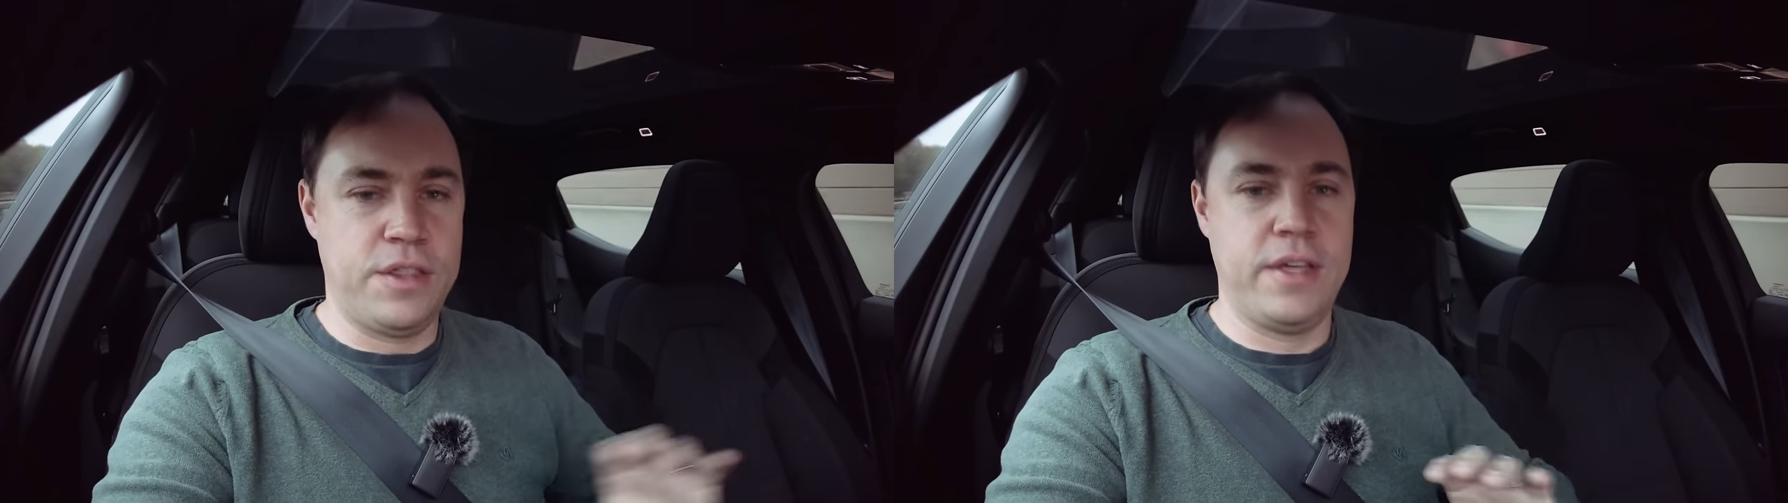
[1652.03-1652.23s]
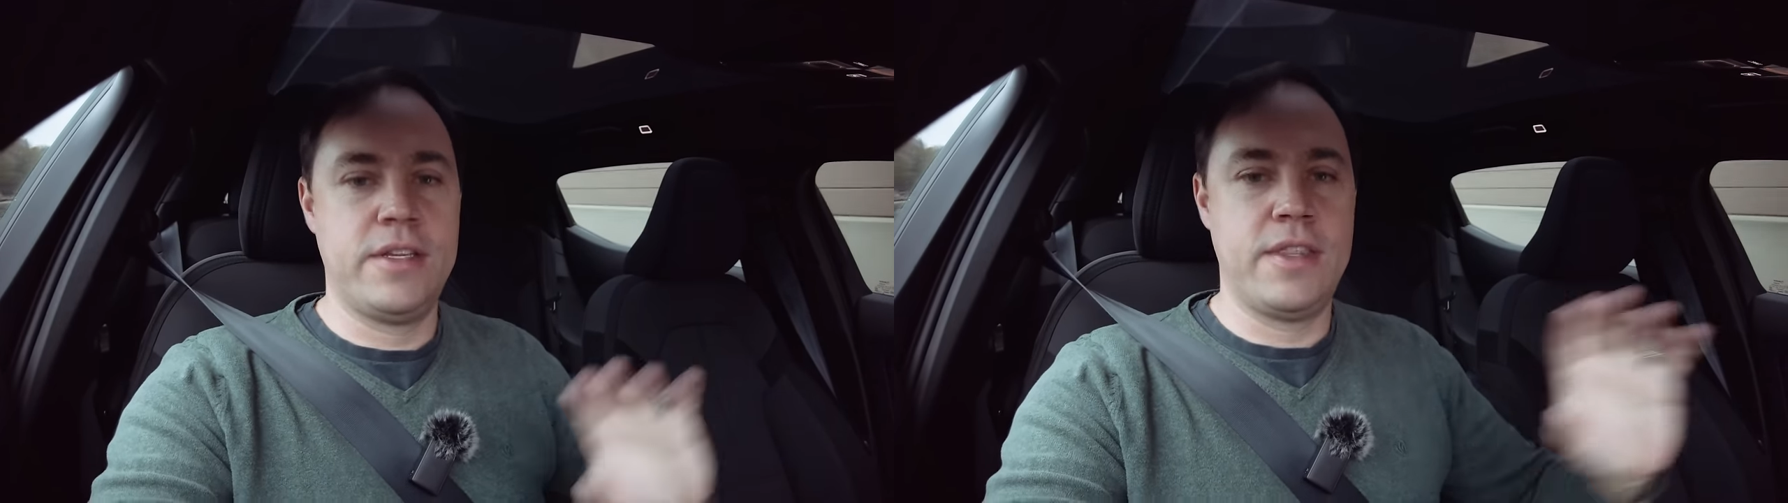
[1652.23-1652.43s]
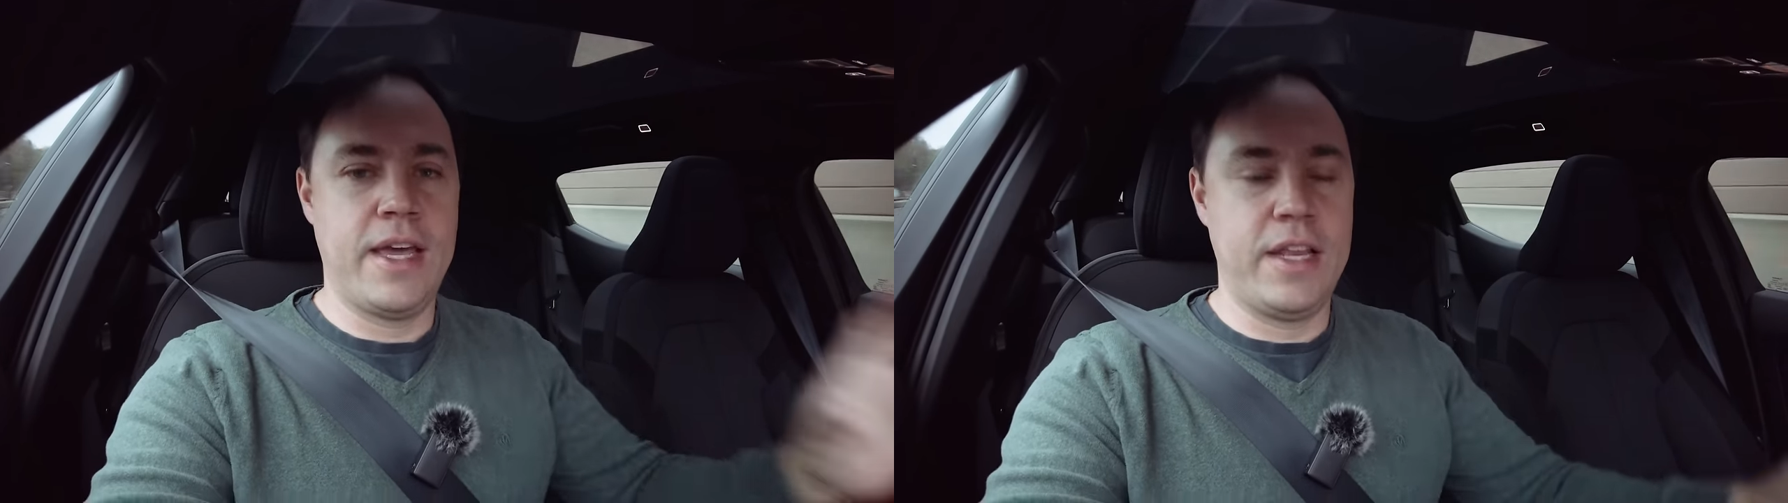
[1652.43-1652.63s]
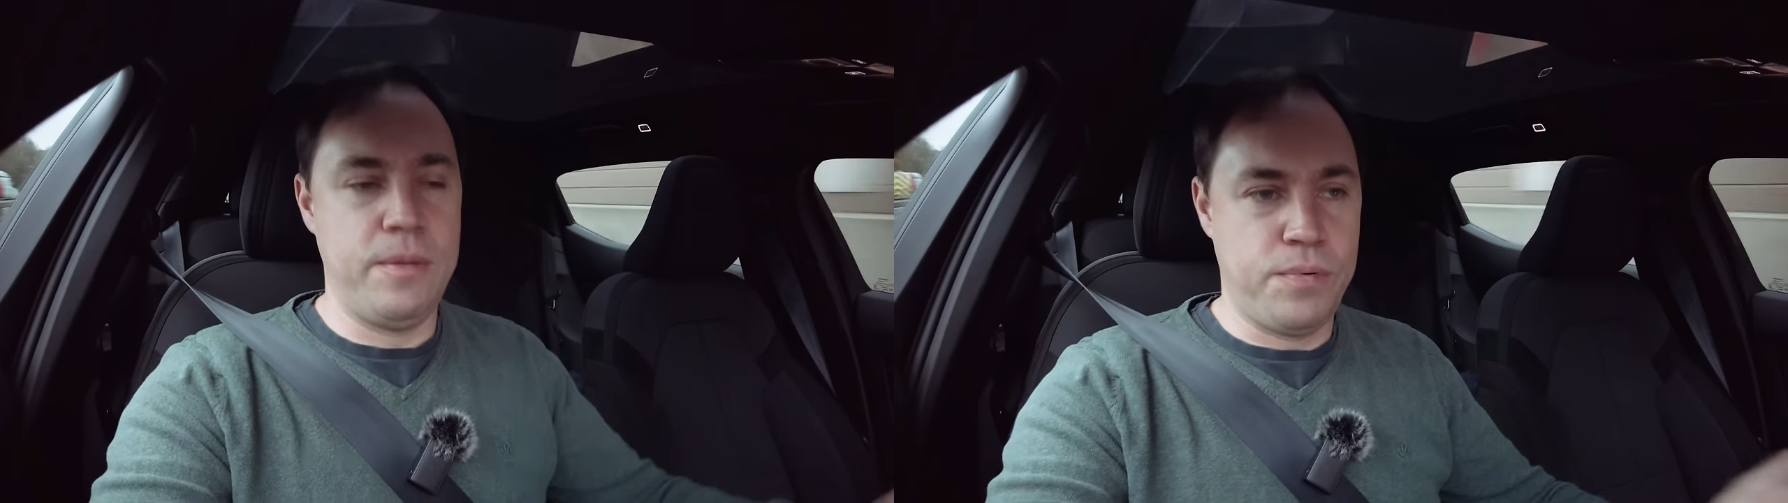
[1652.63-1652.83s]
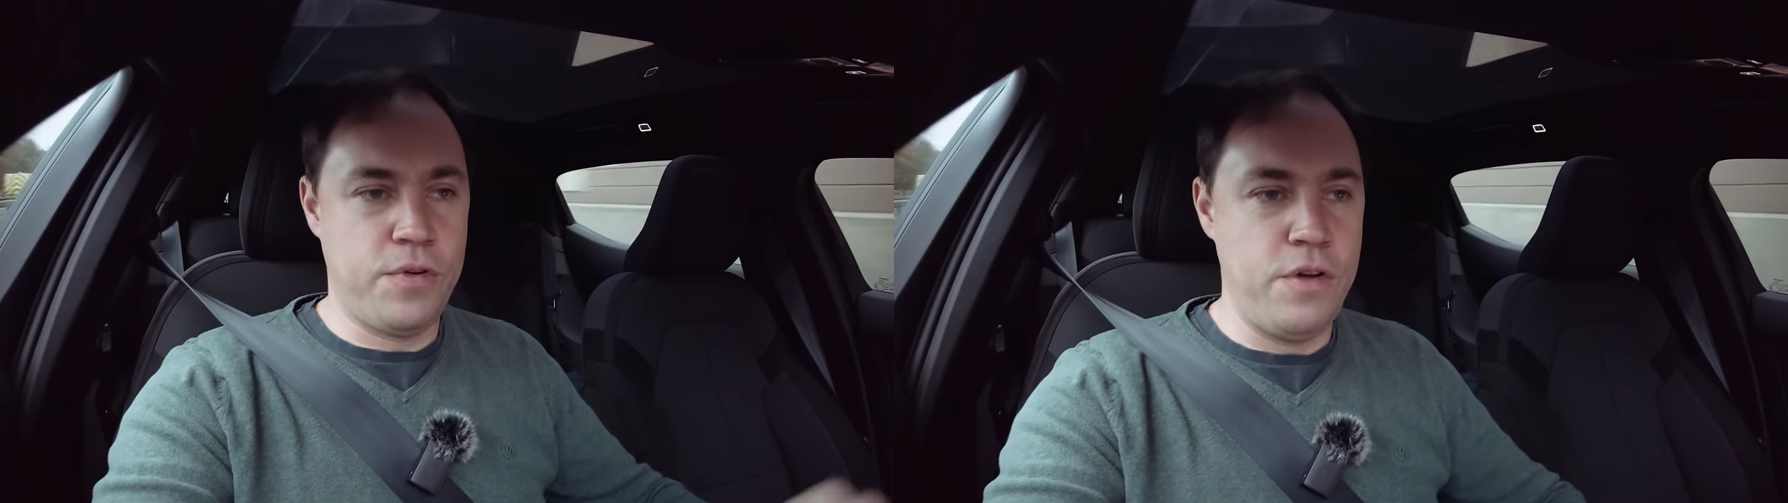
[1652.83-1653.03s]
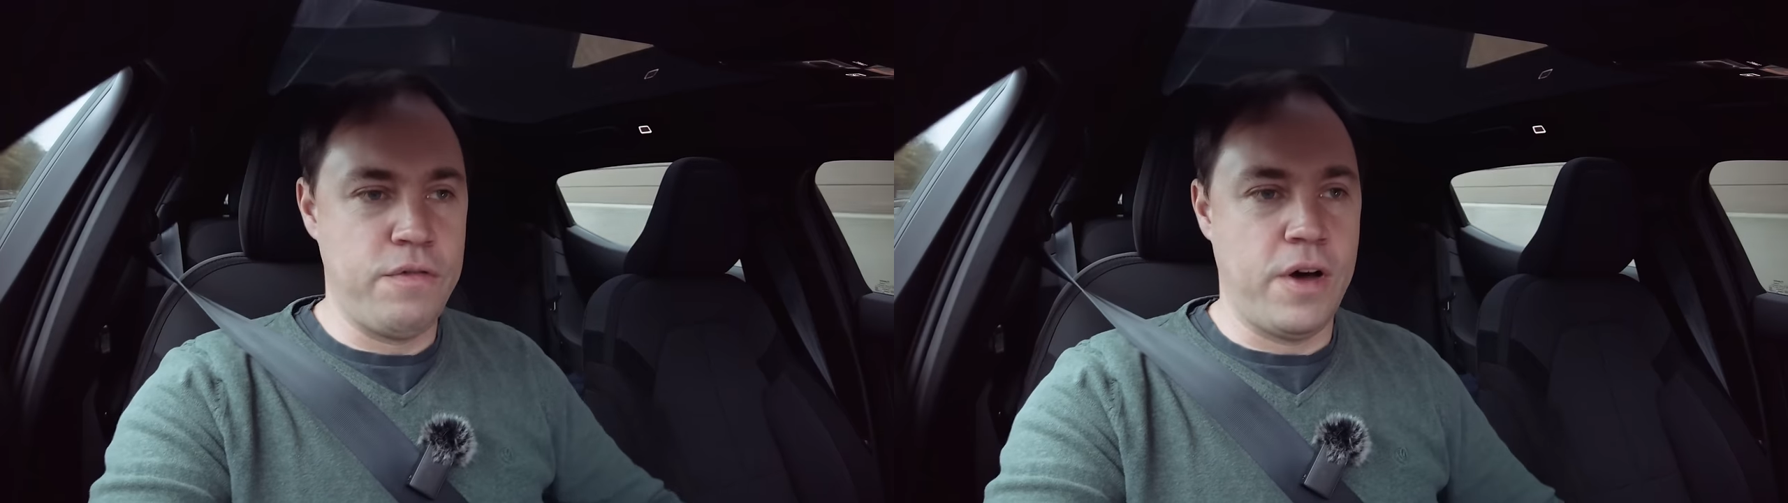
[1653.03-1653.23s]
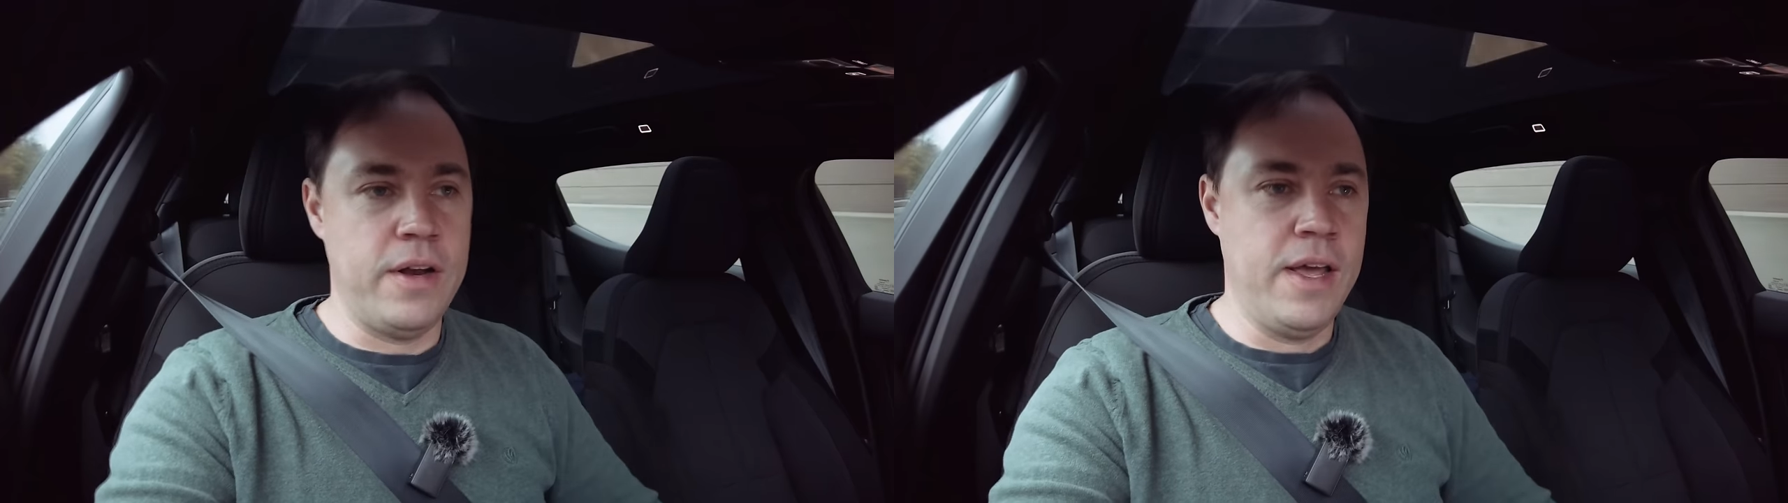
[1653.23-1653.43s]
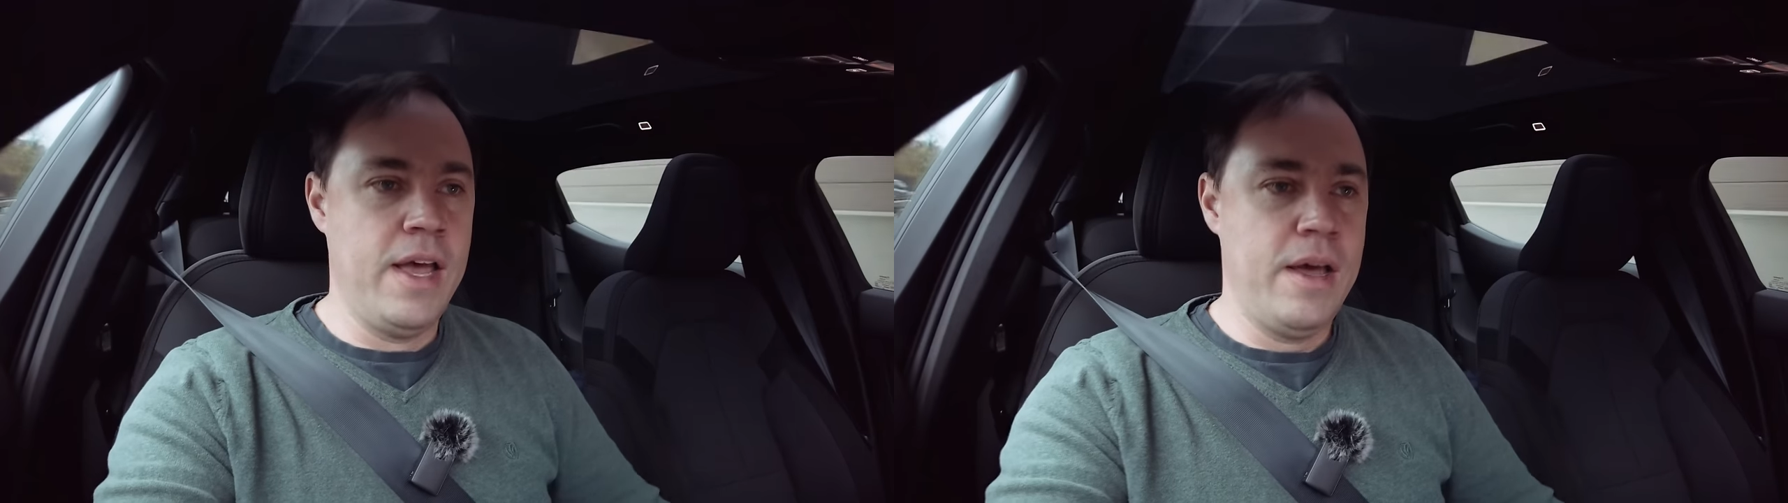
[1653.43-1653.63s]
things that they can improve on.